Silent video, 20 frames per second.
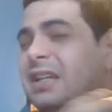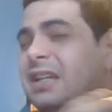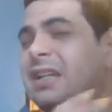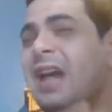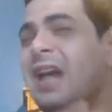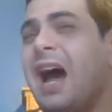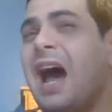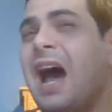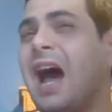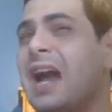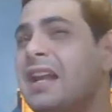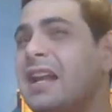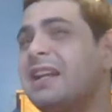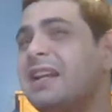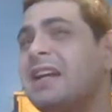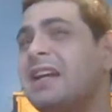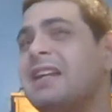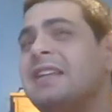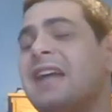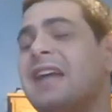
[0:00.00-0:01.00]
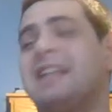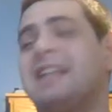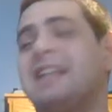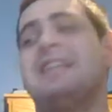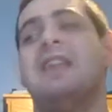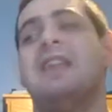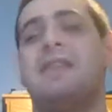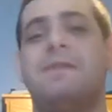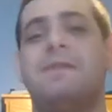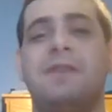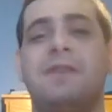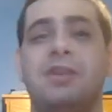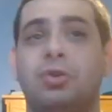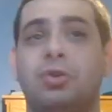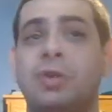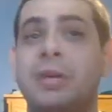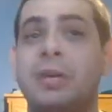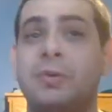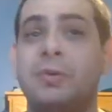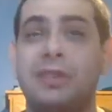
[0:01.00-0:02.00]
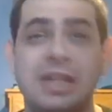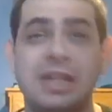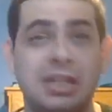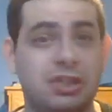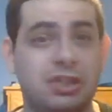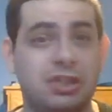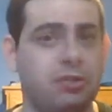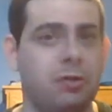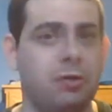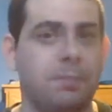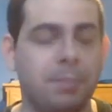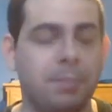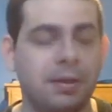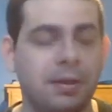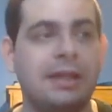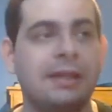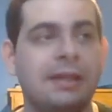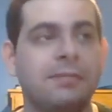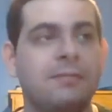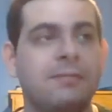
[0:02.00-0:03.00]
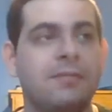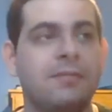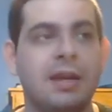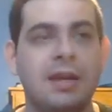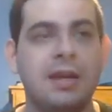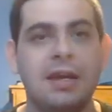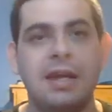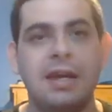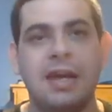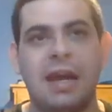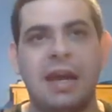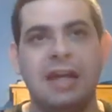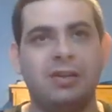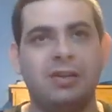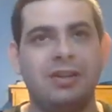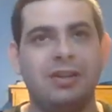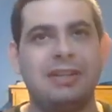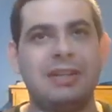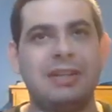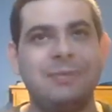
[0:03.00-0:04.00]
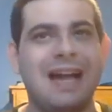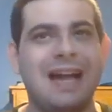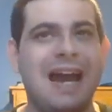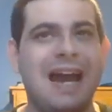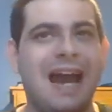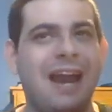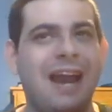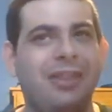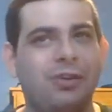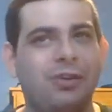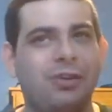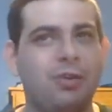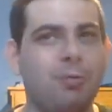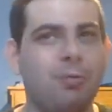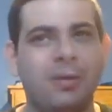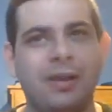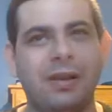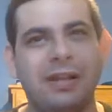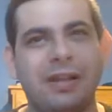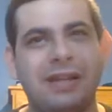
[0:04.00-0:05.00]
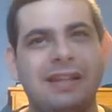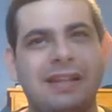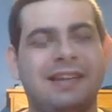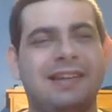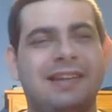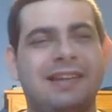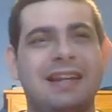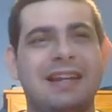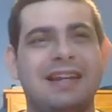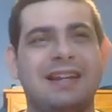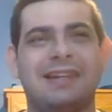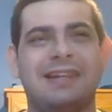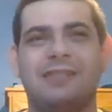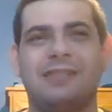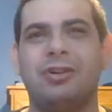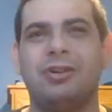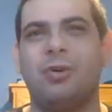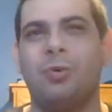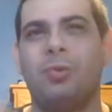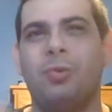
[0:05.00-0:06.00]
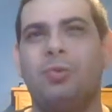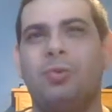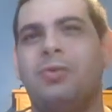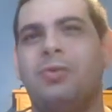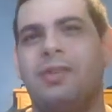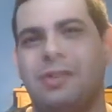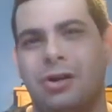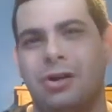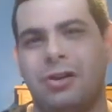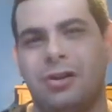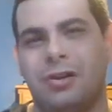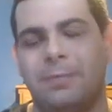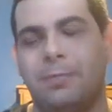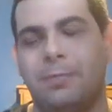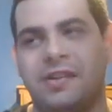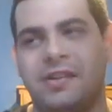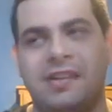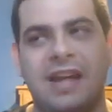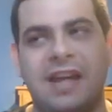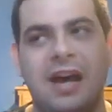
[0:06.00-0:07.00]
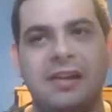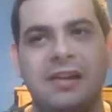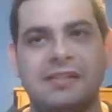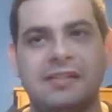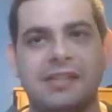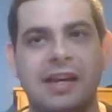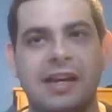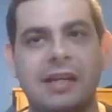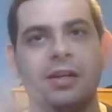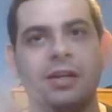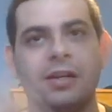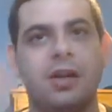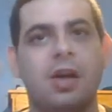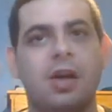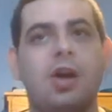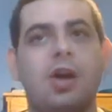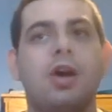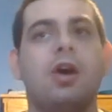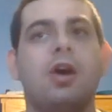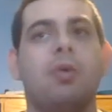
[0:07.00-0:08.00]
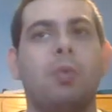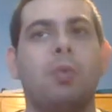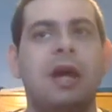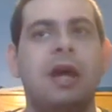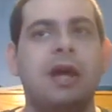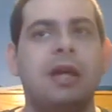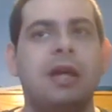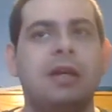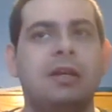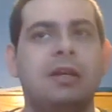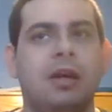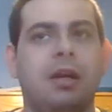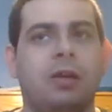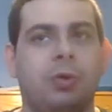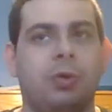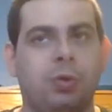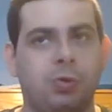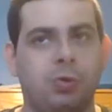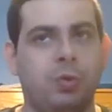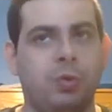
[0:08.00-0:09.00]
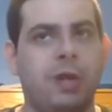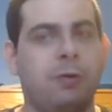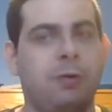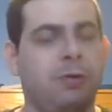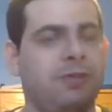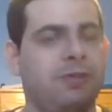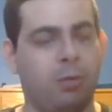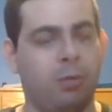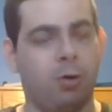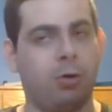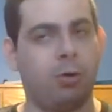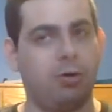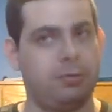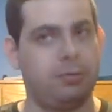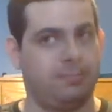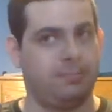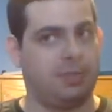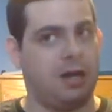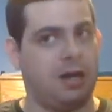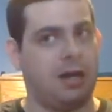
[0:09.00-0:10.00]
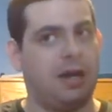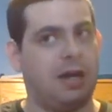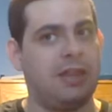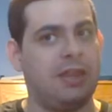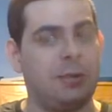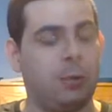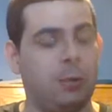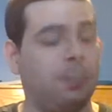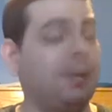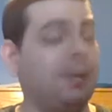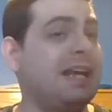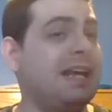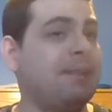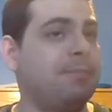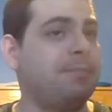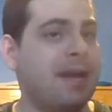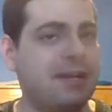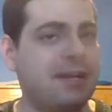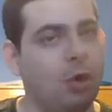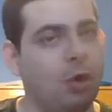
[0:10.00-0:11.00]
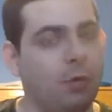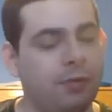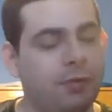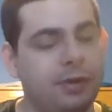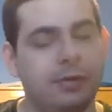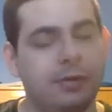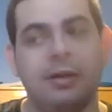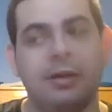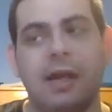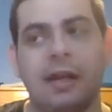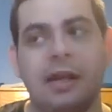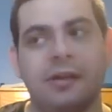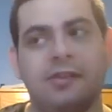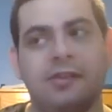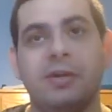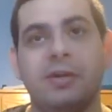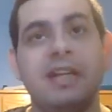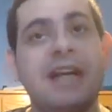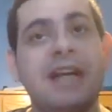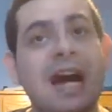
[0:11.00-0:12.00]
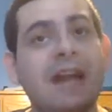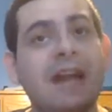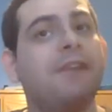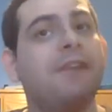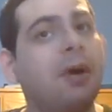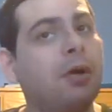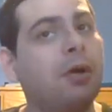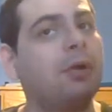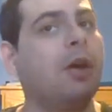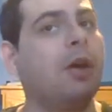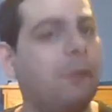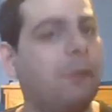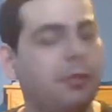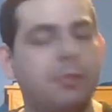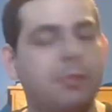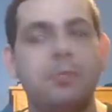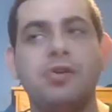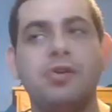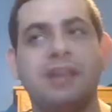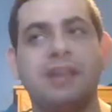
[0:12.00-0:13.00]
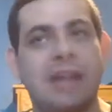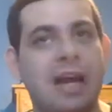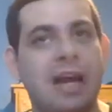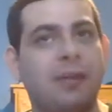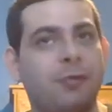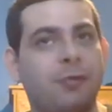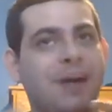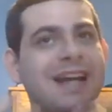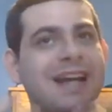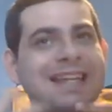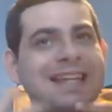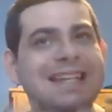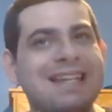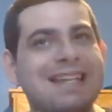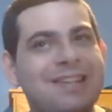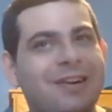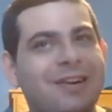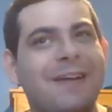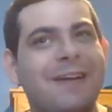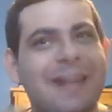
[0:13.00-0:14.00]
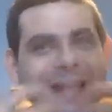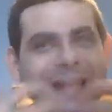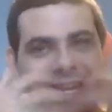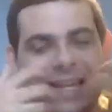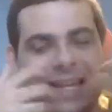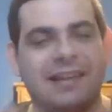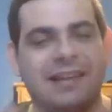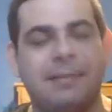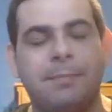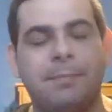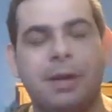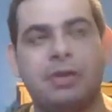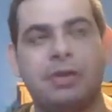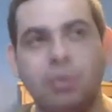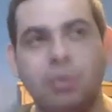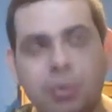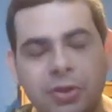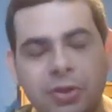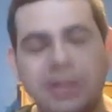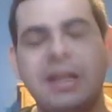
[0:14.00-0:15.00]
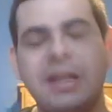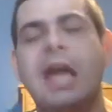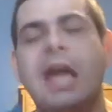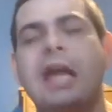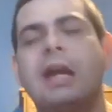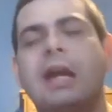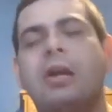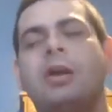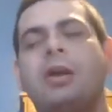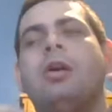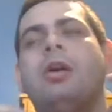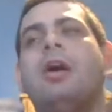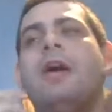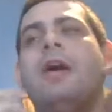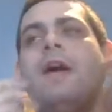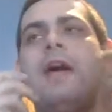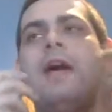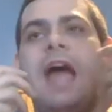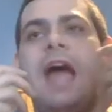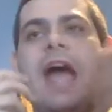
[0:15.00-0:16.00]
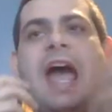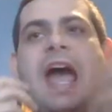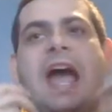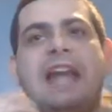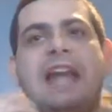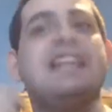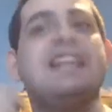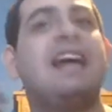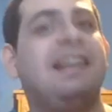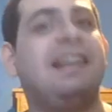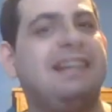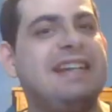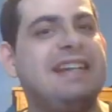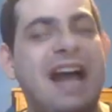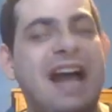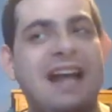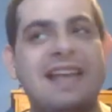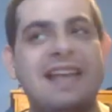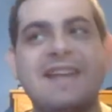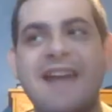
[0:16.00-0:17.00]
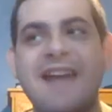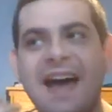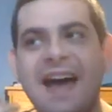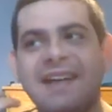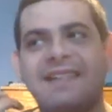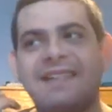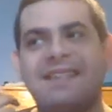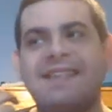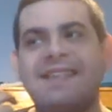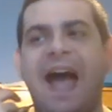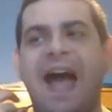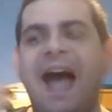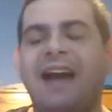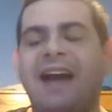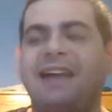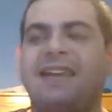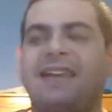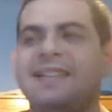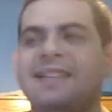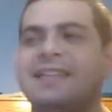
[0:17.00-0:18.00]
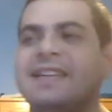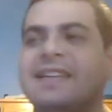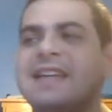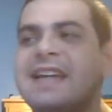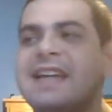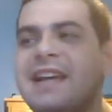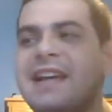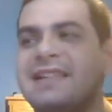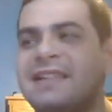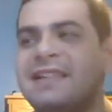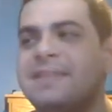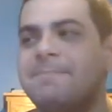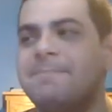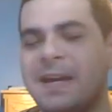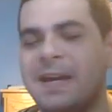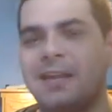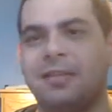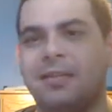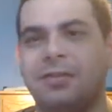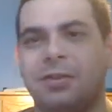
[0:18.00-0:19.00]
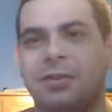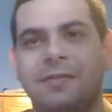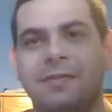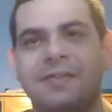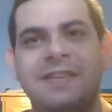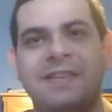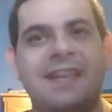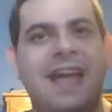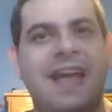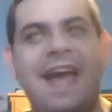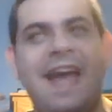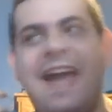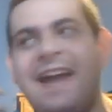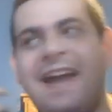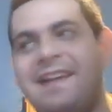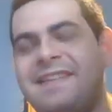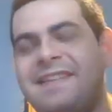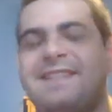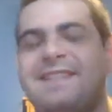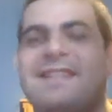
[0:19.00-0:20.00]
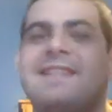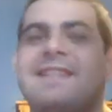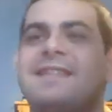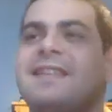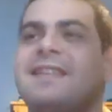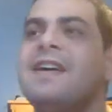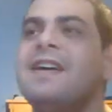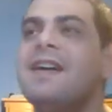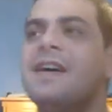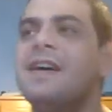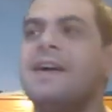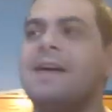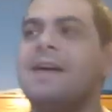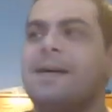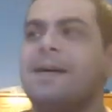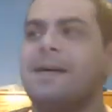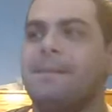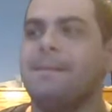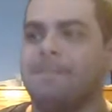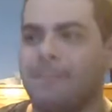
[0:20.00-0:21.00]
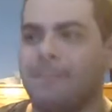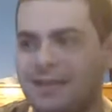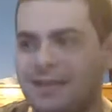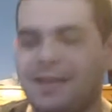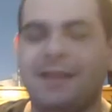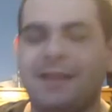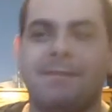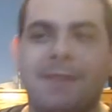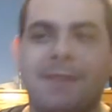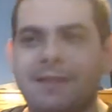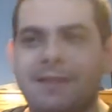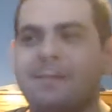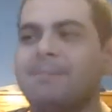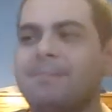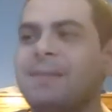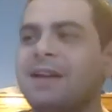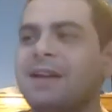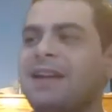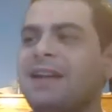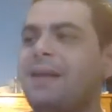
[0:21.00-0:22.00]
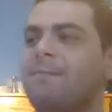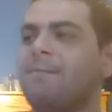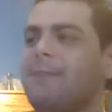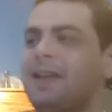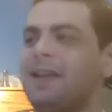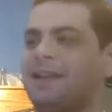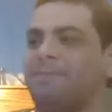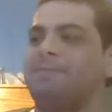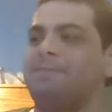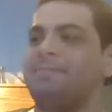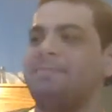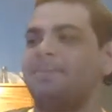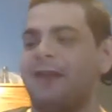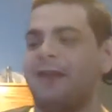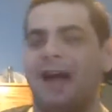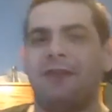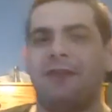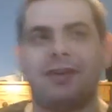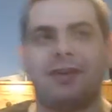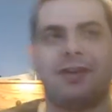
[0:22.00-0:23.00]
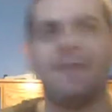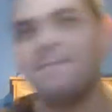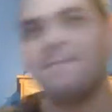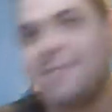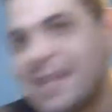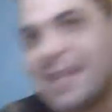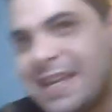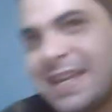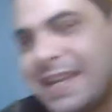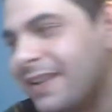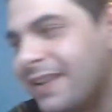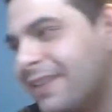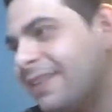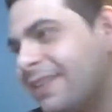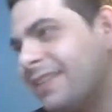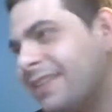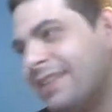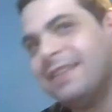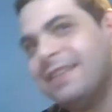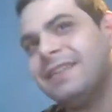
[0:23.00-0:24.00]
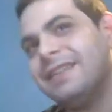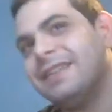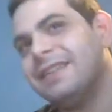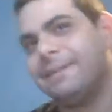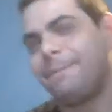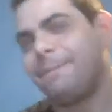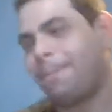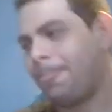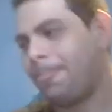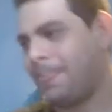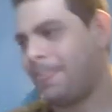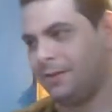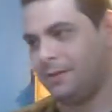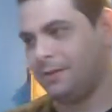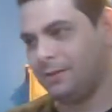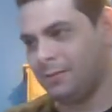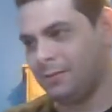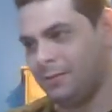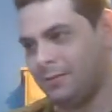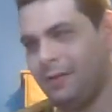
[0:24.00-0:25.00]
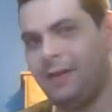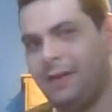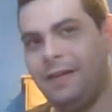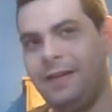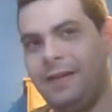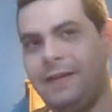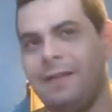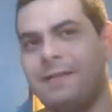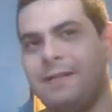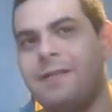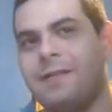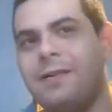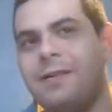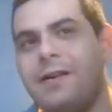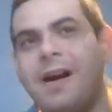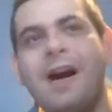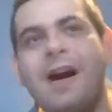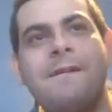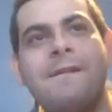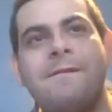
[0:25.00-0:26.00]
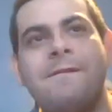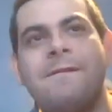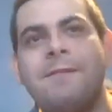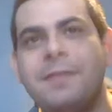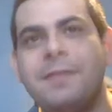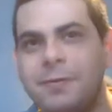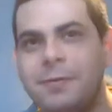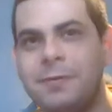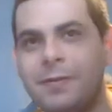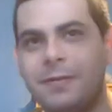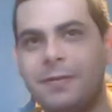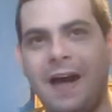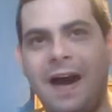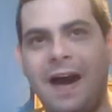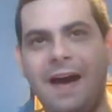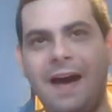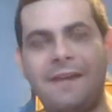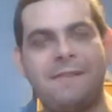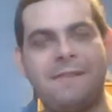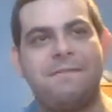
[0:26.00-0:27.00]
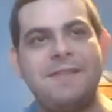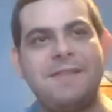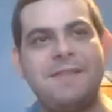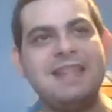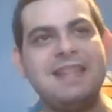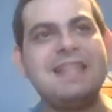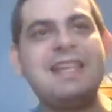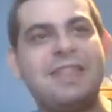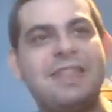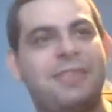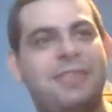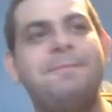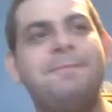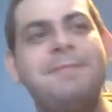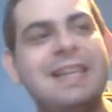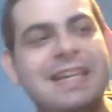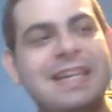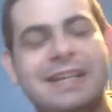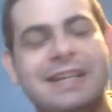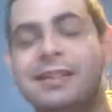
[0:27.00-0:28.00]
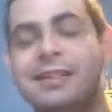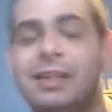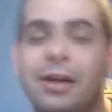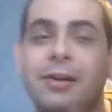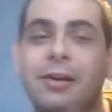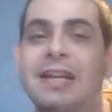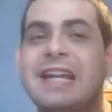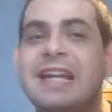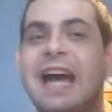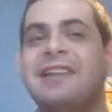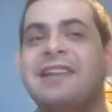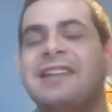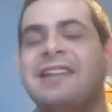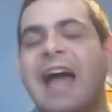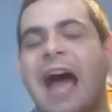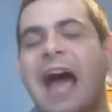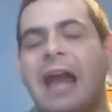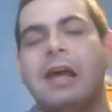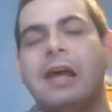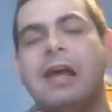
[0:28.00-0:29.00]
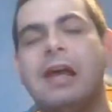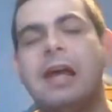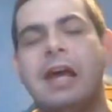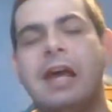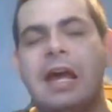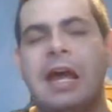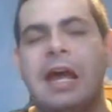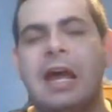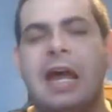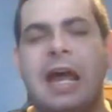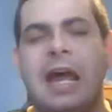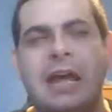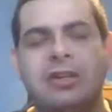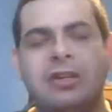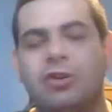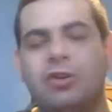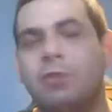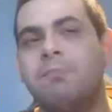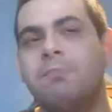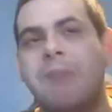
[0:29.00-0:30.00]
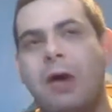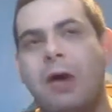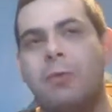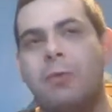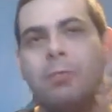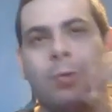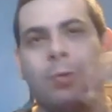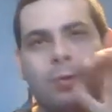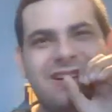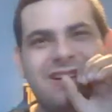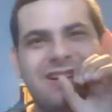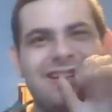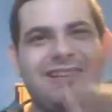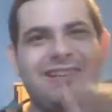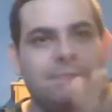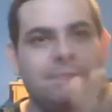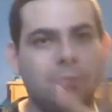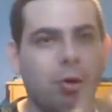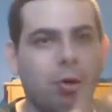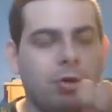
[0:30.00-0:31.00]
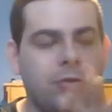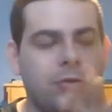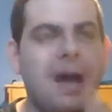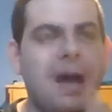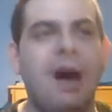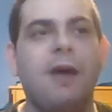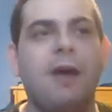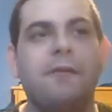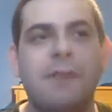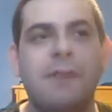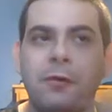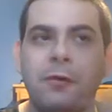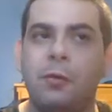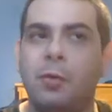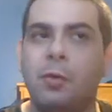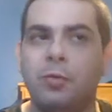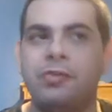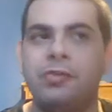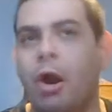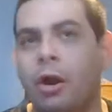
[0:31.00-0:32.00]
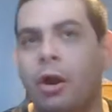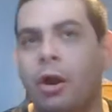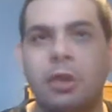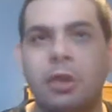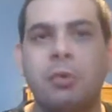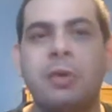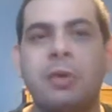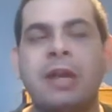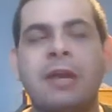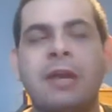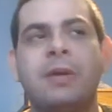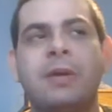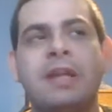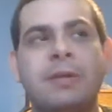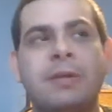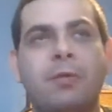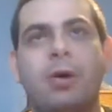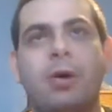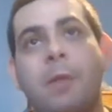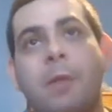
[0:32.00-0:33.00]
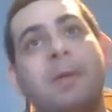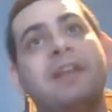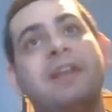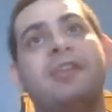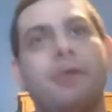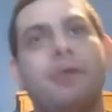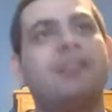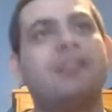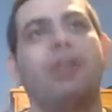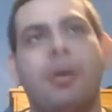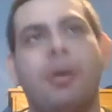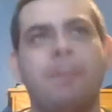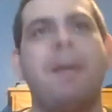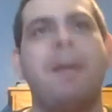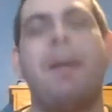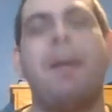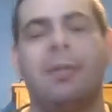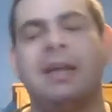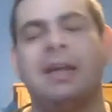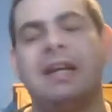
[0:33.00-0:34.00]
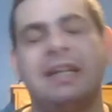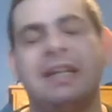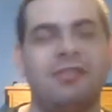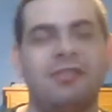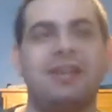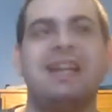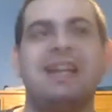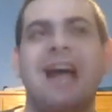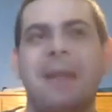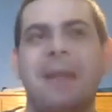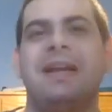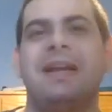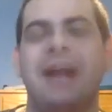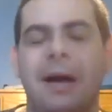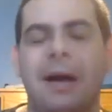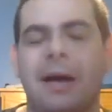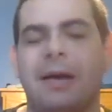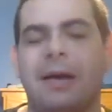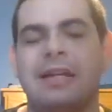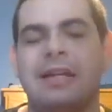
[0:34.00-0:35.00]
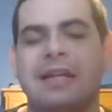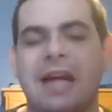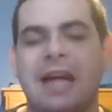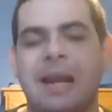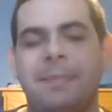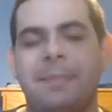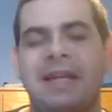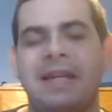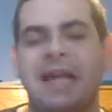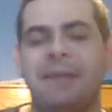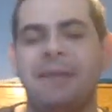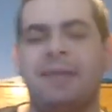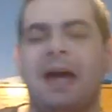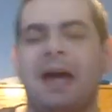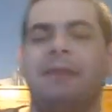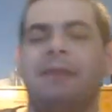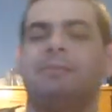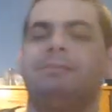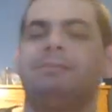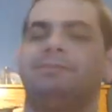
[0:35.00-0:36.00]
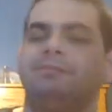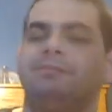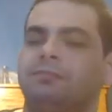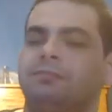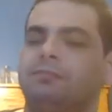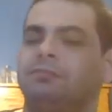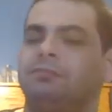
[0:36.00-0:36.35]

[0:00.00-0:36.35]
kind of connect individually with each Koopaling, and the only thing we got out of the Koopalings is you know start of their personalities. Like when Ludwig was born. Uh, they were playing Beethoven, and so he kind of fell in love with the music. Hence why he, you know, he has the buck tooth and the hair, and he has the he has the axe. He has the Beethoven accent. Mother, ma, mother must be proud of me. You, you are, uh, you are beneath me. You know, he has that. And, you know, Mount Morton's motor mouth, everyone was arguing when he woke up, and so he started babbling, and so he kind of become, he kind of became that.